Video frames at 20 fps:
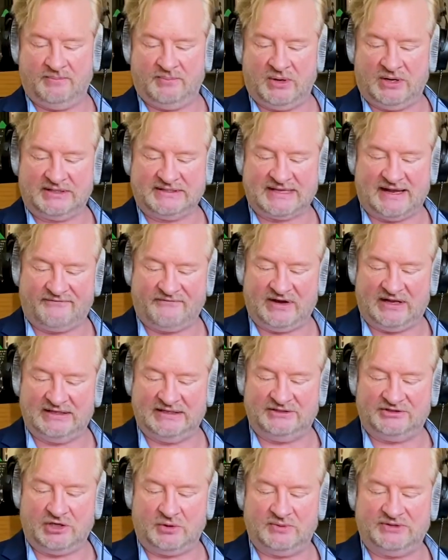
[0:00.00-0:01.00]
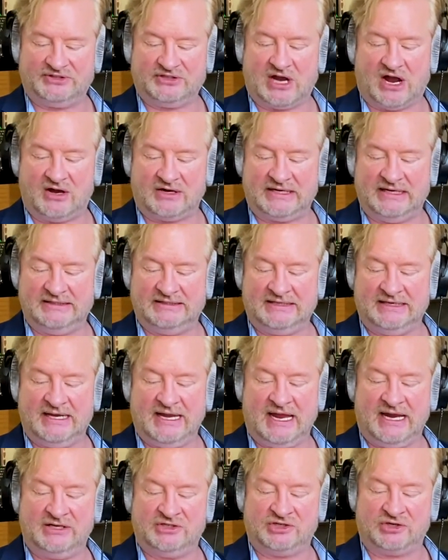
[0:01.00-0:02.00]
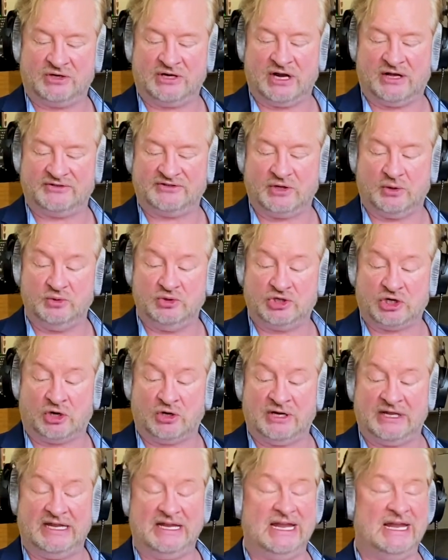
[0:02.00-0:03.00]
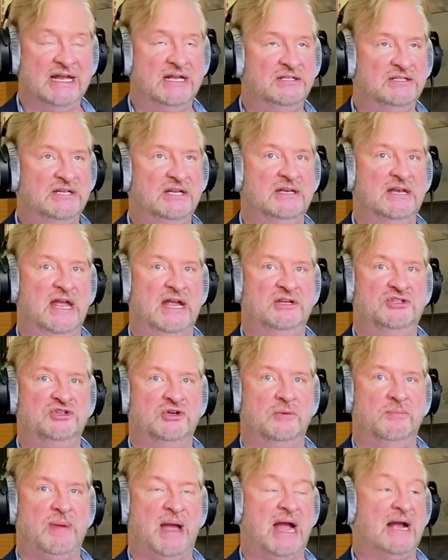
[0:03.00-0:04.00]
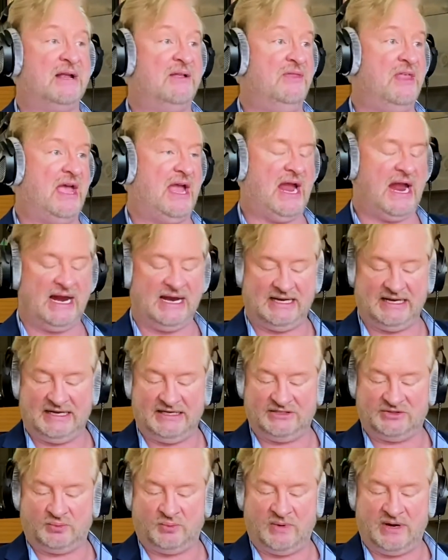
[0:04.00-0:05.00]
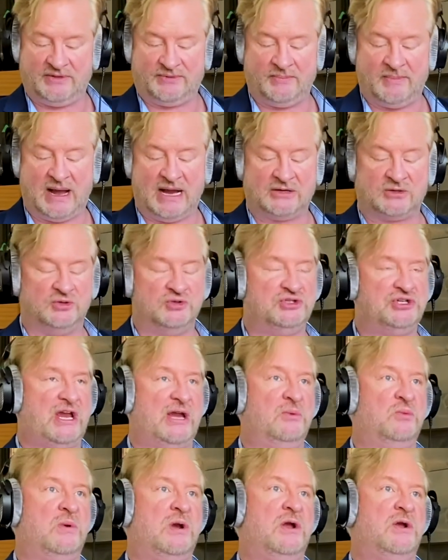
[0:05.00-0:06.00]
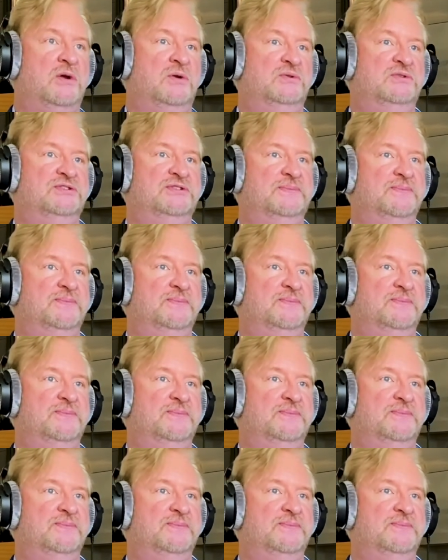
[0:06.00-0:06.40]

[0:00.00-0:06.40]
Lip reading: books I fell into was Talking to Nature and also Journey into Nature back in the 80s with Michael J. Rhodes.